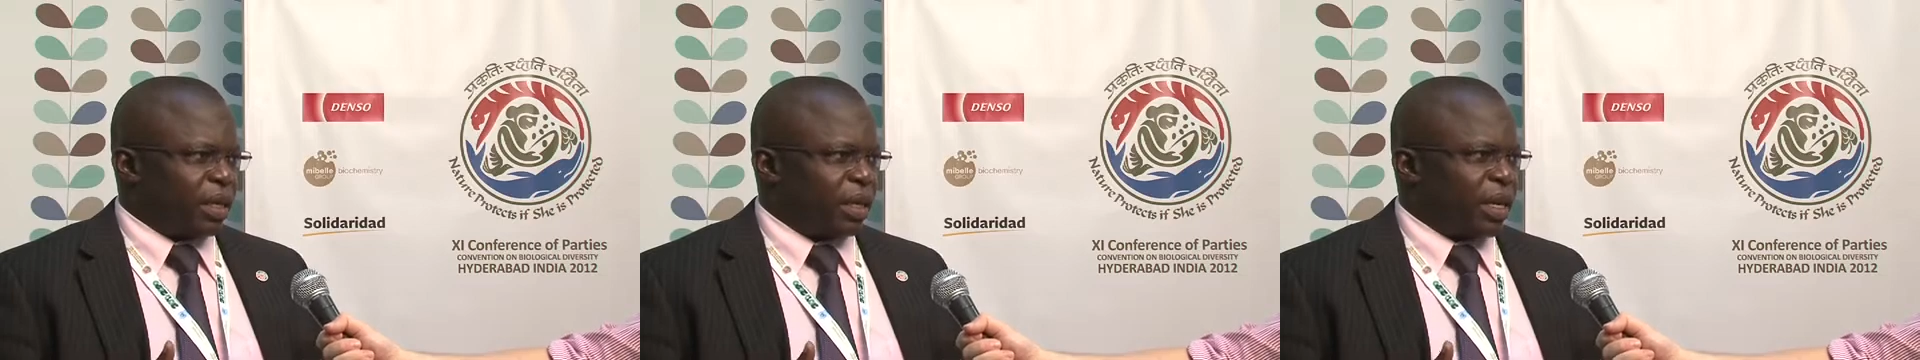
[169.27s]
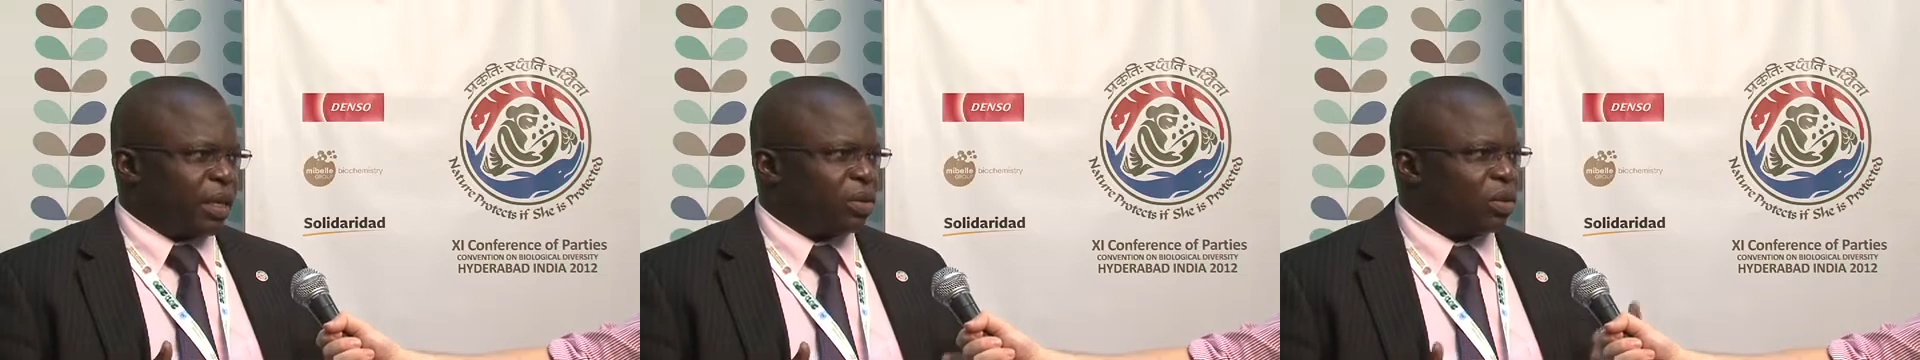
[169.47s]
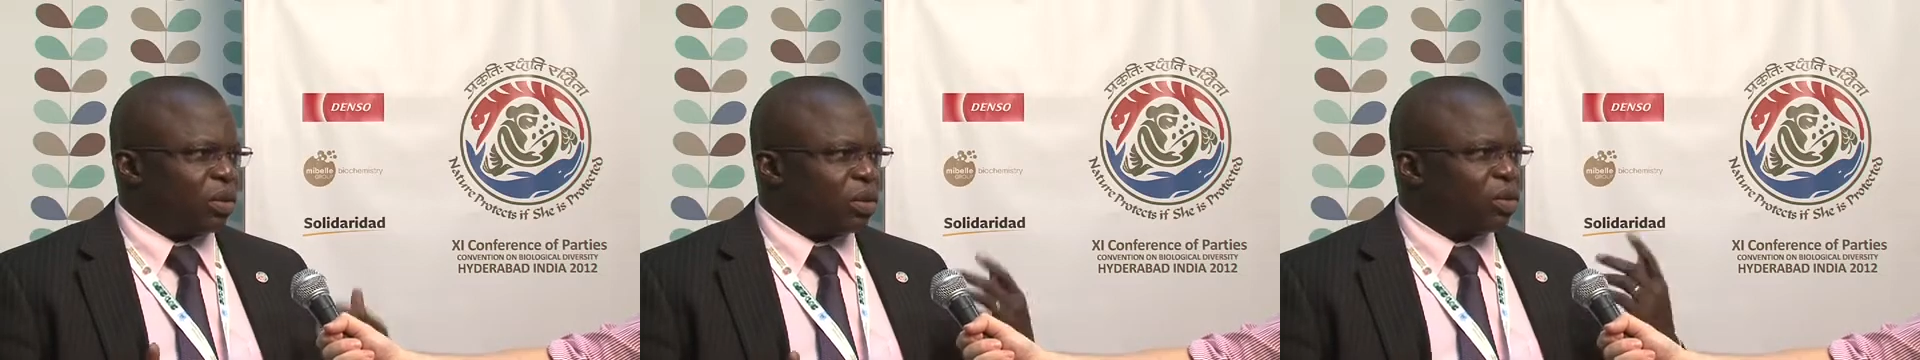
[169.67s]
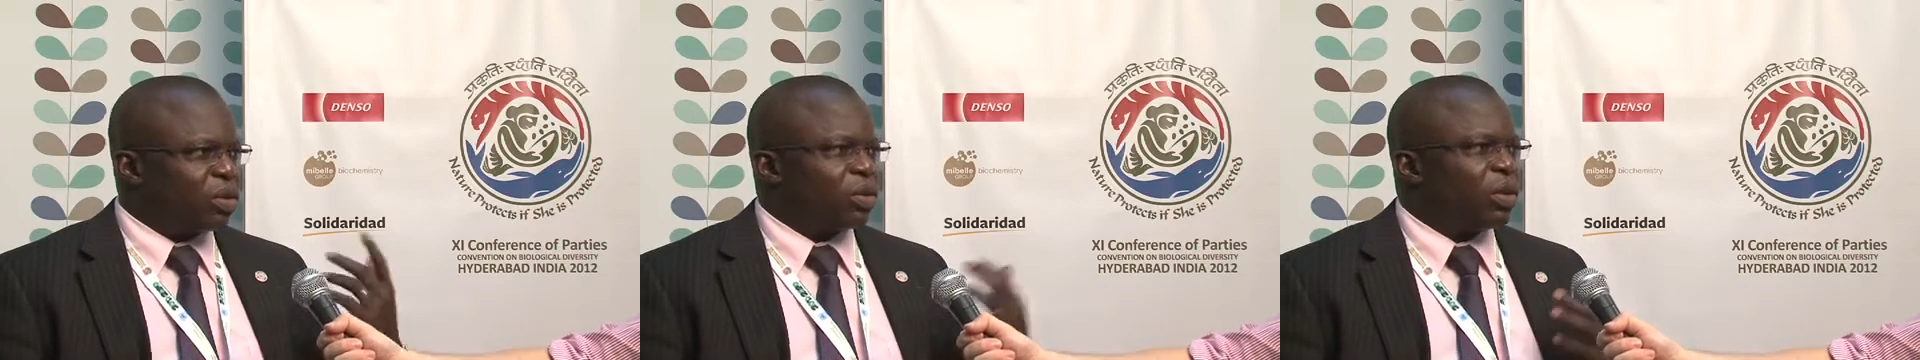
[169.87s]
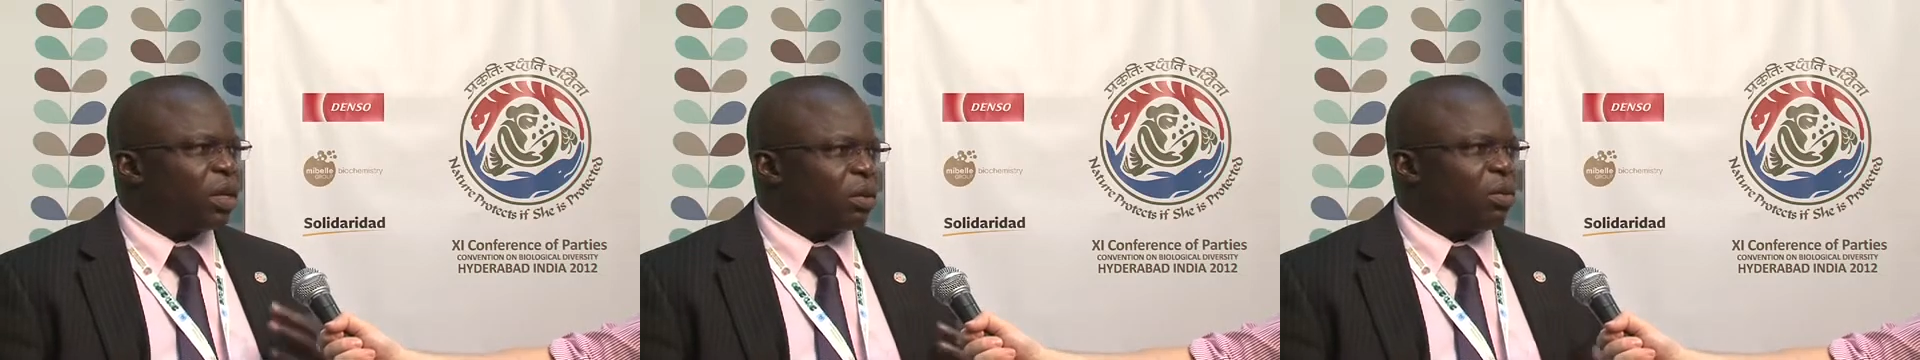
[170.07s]
And so those
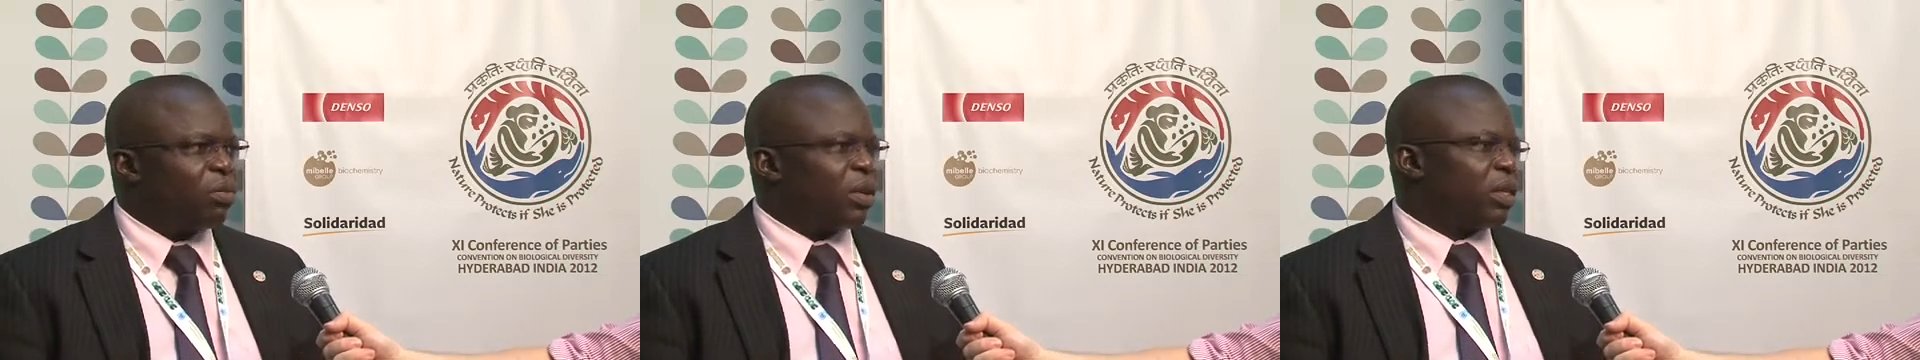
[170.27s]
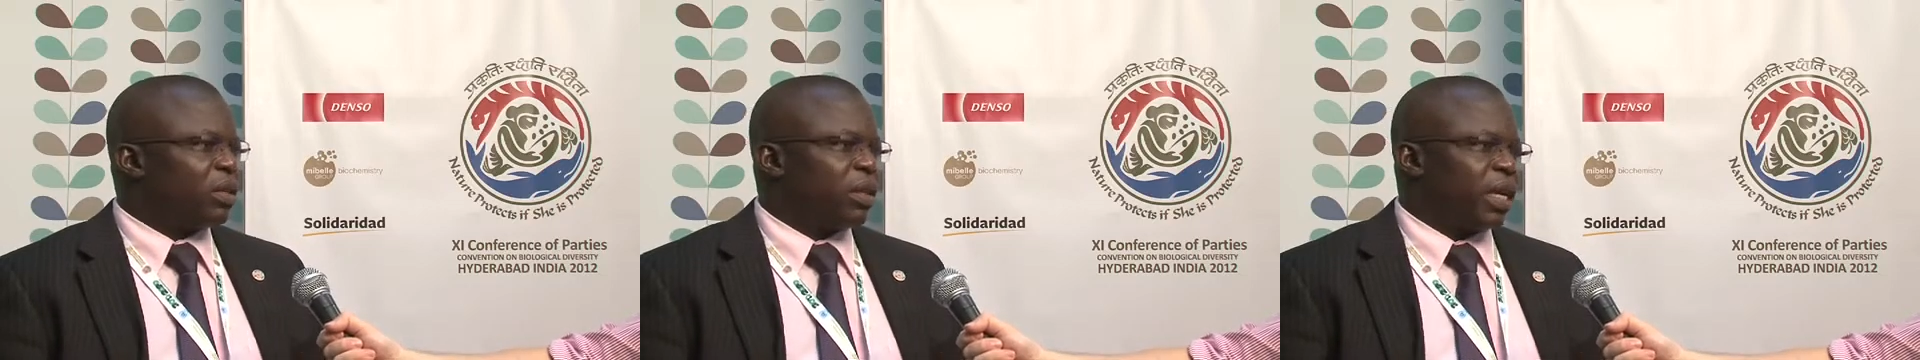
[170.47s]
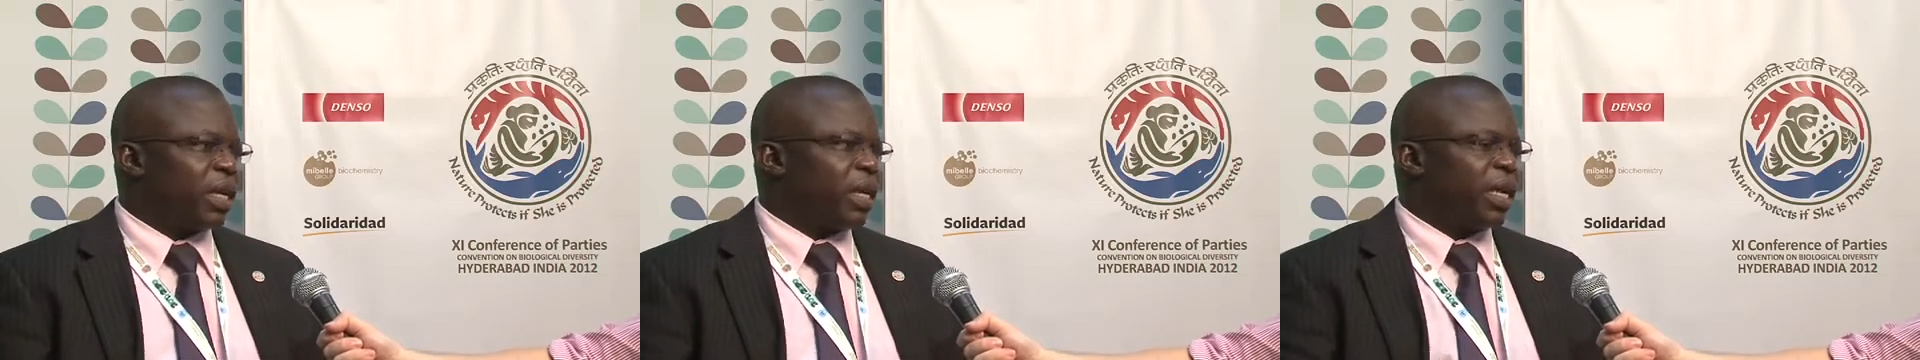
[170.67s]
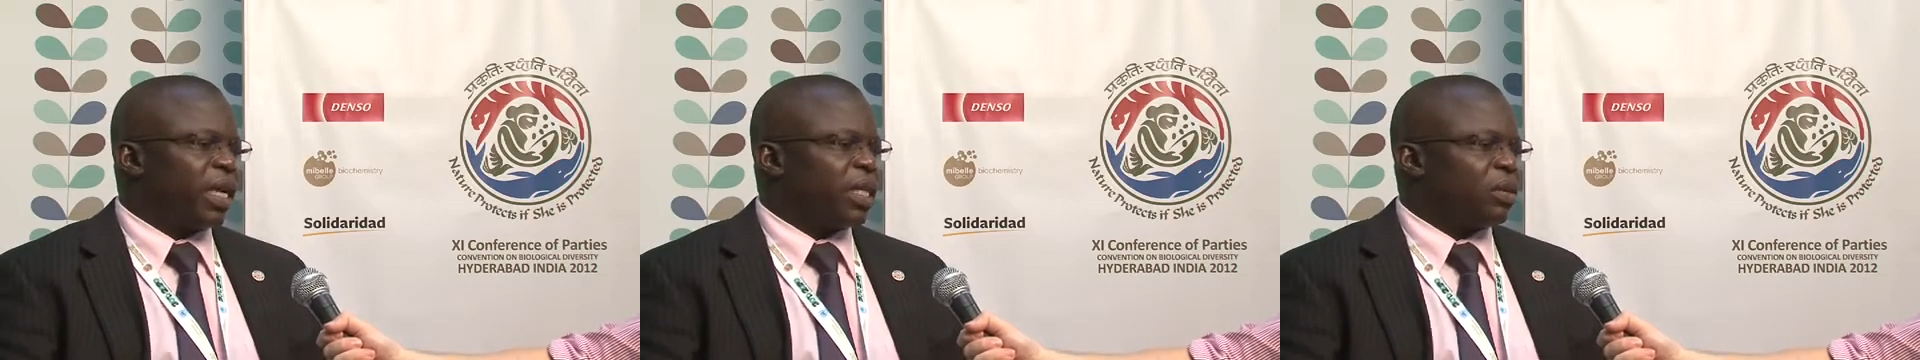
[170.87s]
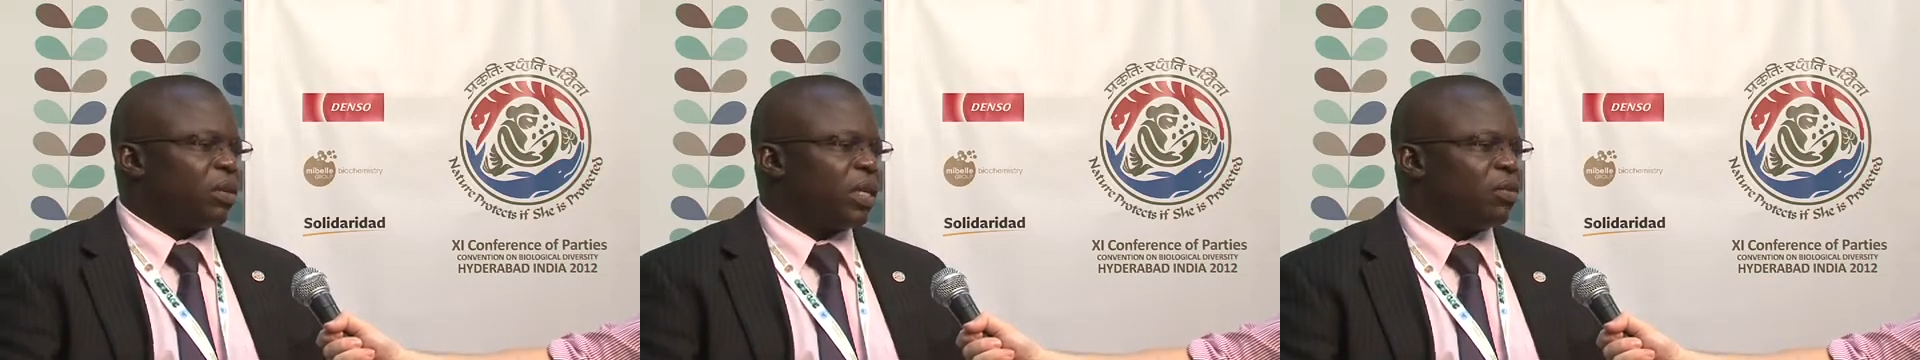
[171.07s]
three conventions at the national